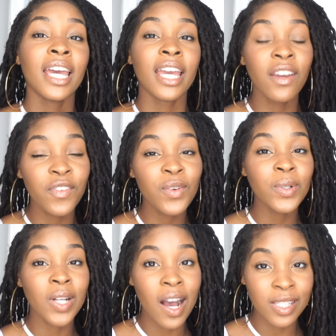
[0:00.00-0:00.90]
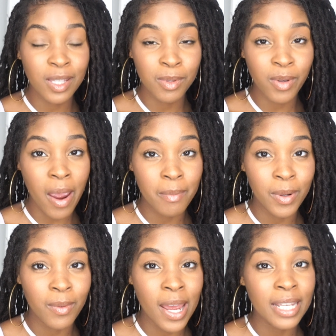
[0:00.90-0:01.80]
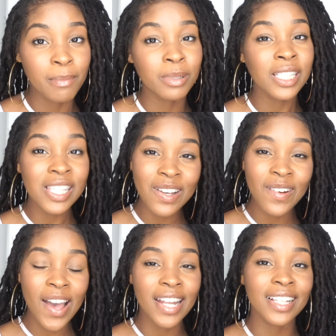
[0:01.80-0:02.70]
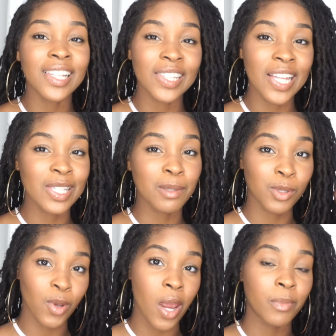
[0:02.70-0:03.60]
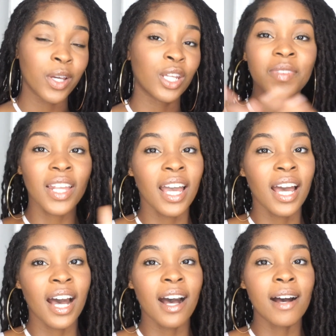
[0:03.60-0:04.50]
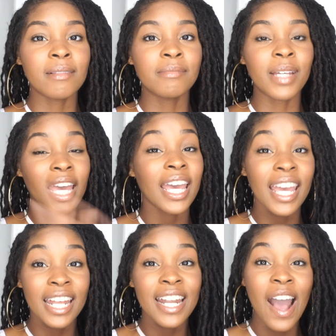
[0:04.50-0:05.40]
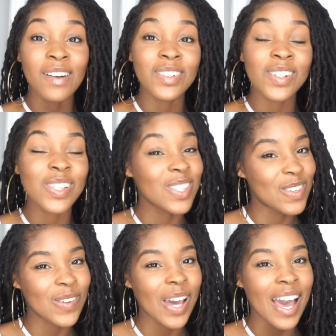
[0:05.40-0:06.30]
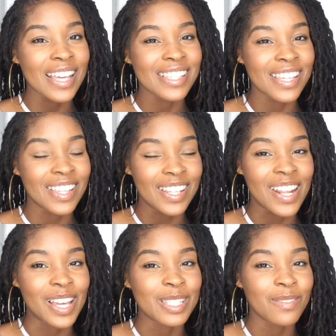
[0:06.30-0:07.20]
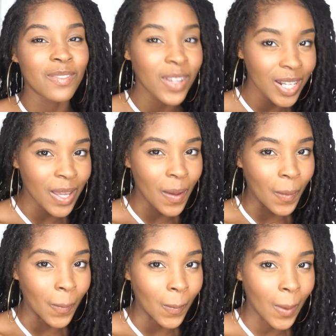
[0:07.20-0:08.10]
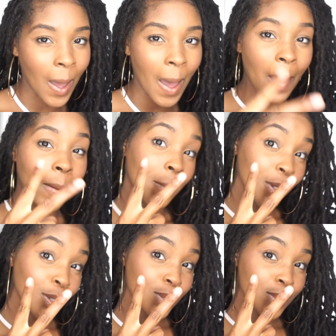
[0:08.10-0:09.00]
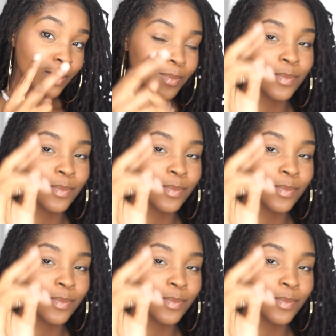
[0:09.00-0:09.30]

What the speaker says: If you're not subscribed already, please go ahead and click that subscribe button. And I will see you guys in the next video. Peace.